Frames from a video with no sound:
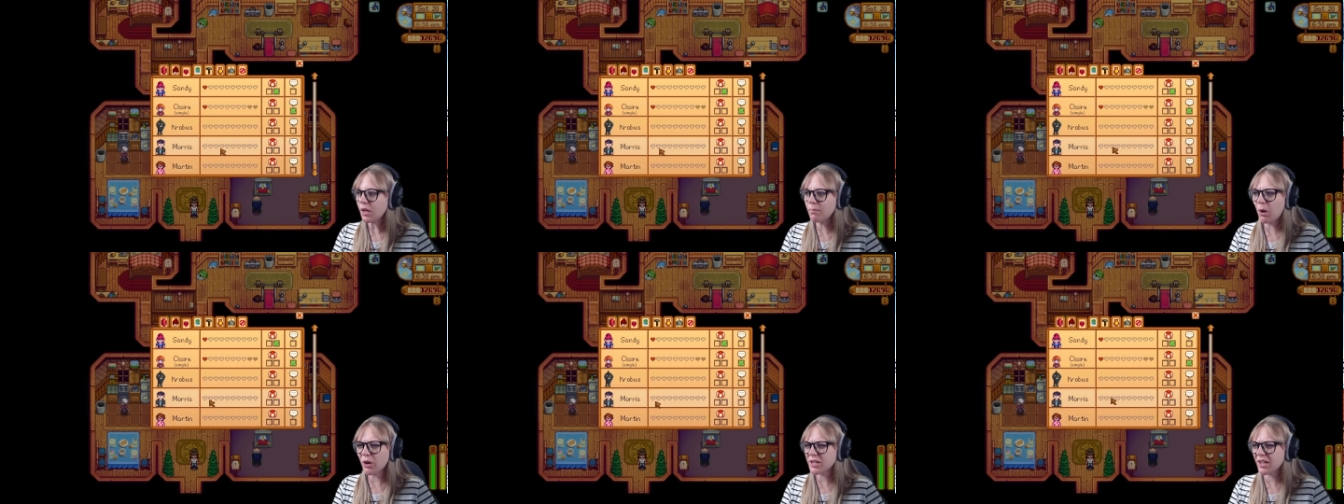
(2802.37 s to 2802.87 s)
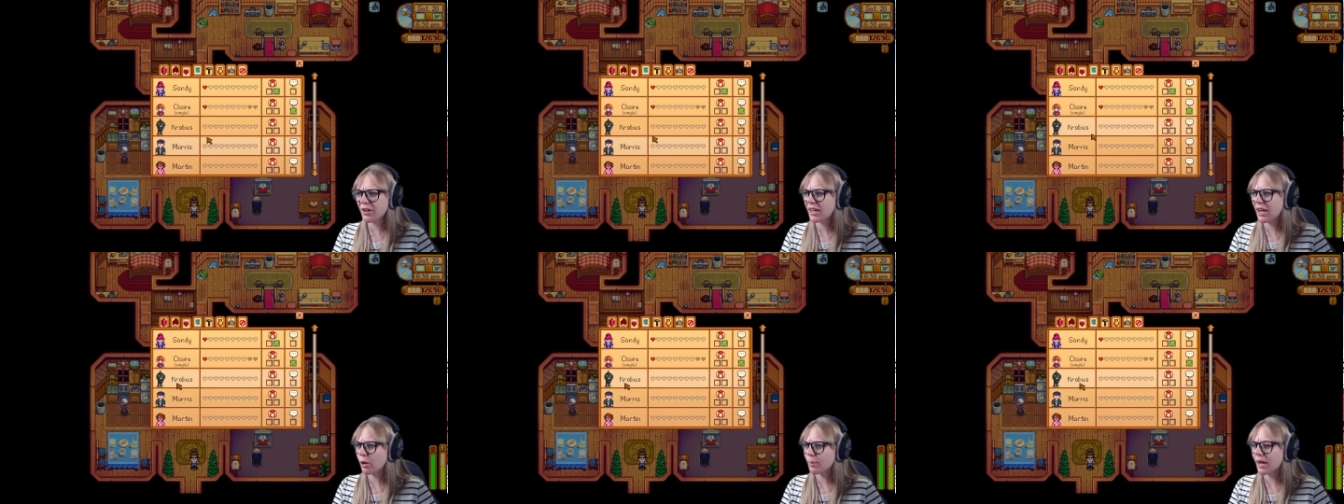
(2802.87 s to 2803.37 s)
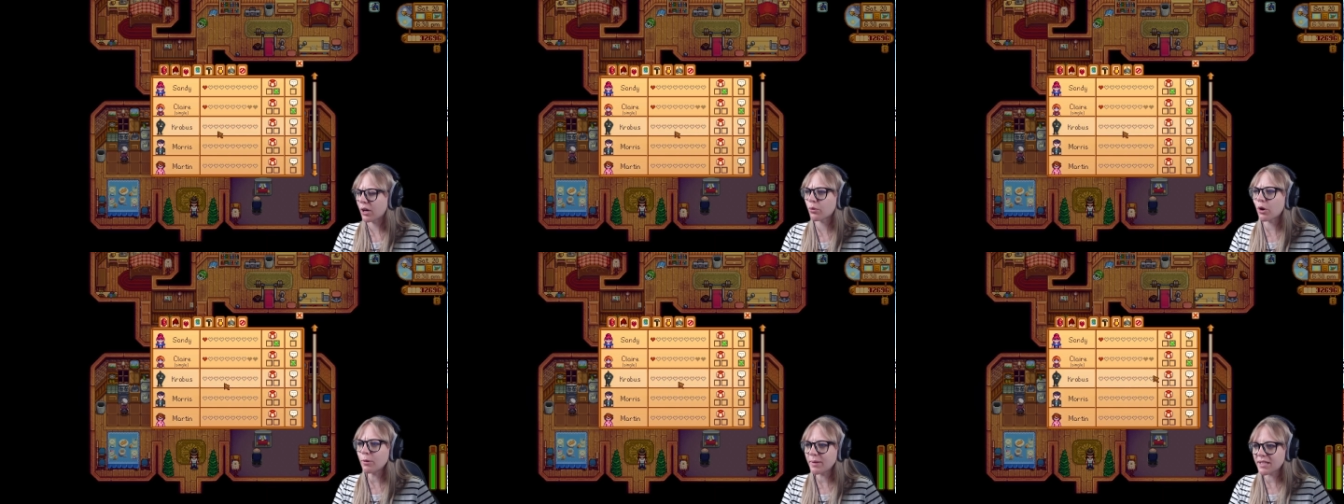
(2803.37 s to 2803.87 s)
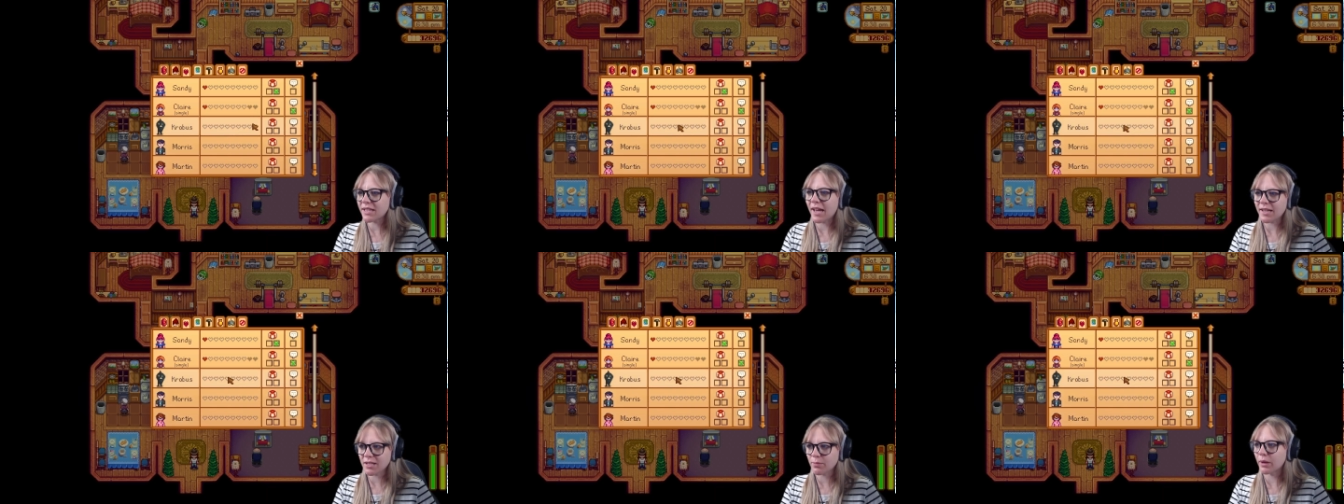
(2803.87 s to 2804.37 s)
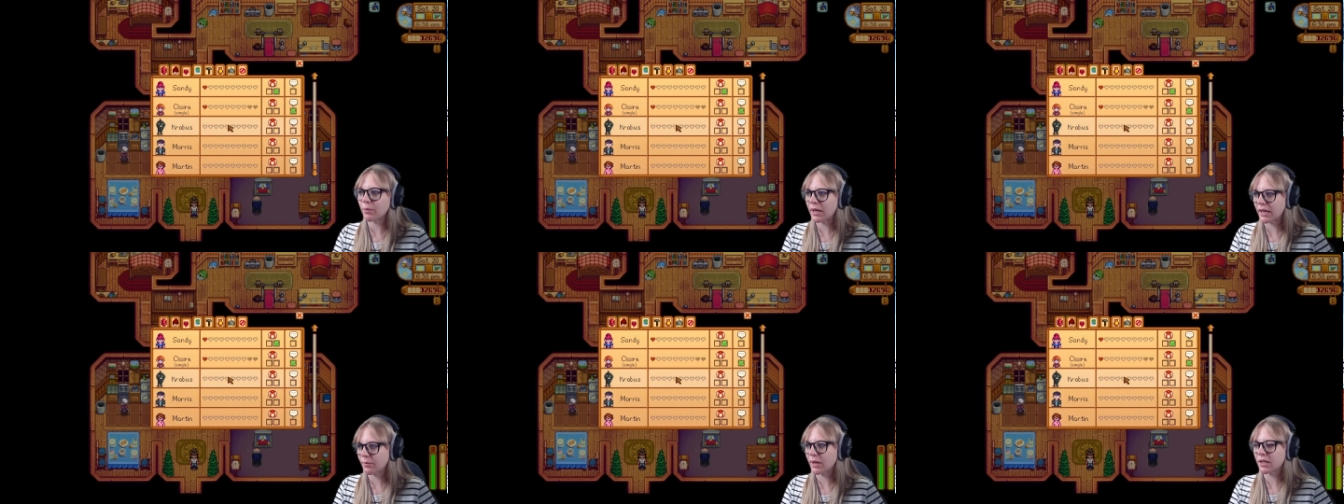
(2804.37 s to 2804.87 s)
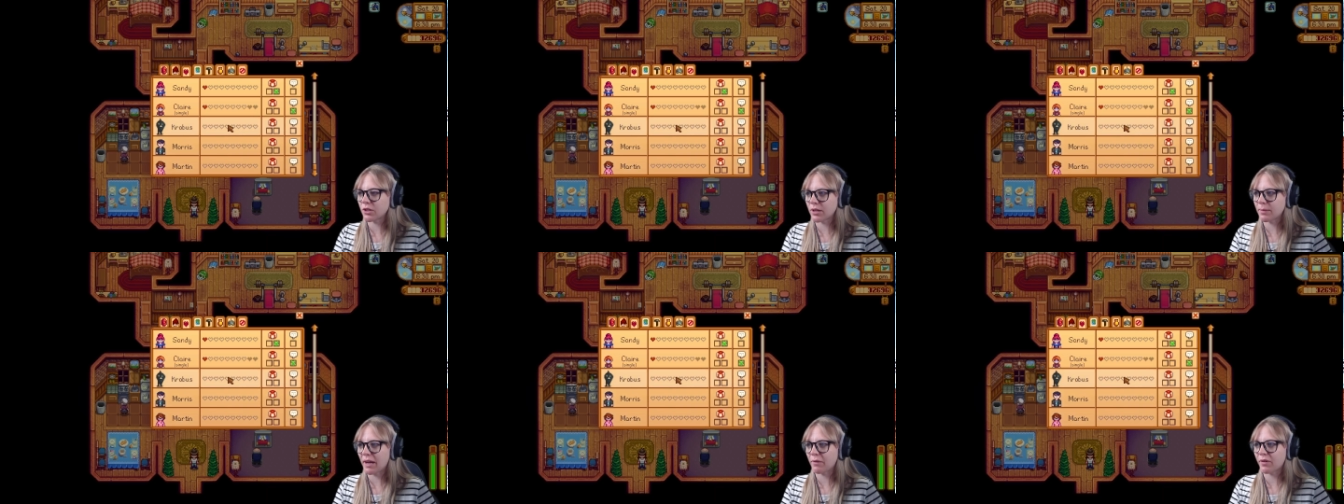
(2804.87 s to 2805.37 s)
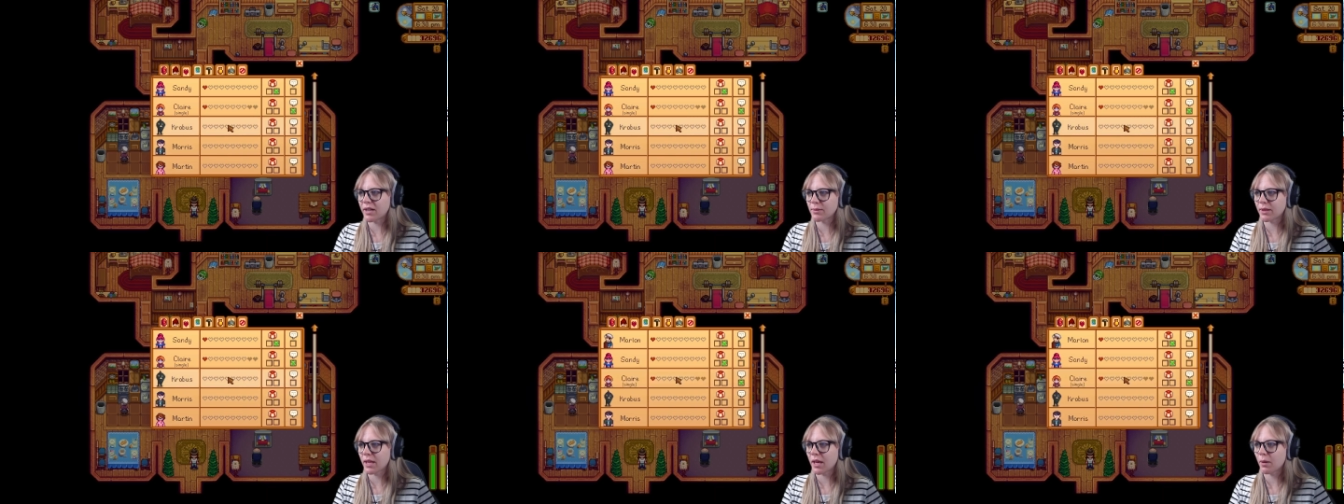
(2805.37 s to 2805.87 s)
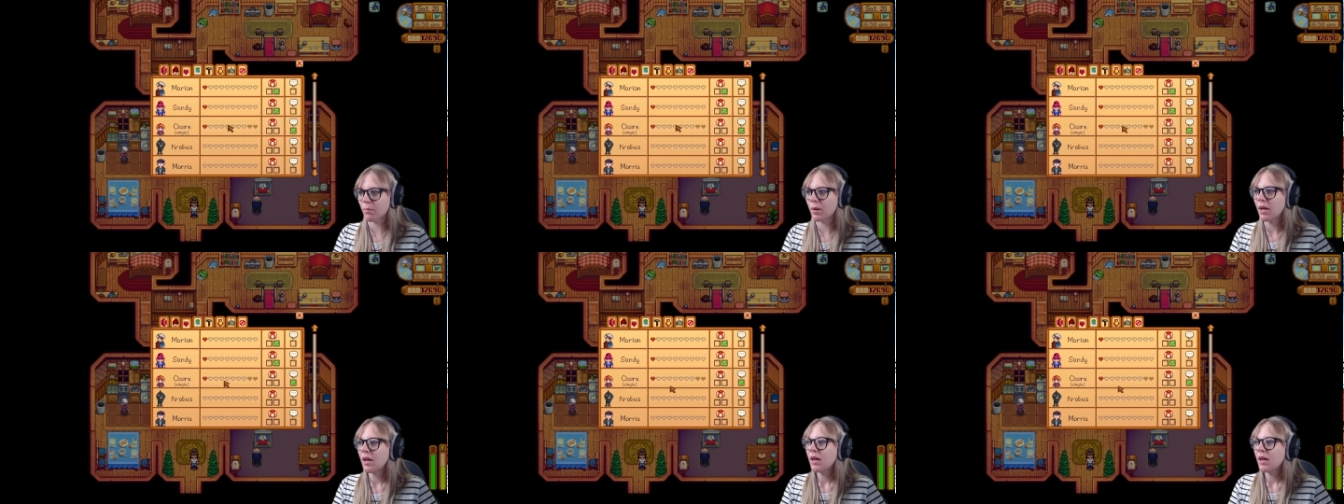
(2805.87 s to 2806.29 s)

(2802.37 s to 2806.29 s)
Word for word: Morris, I don't care about. Krobus, yes, we, we, we need to make friends with him.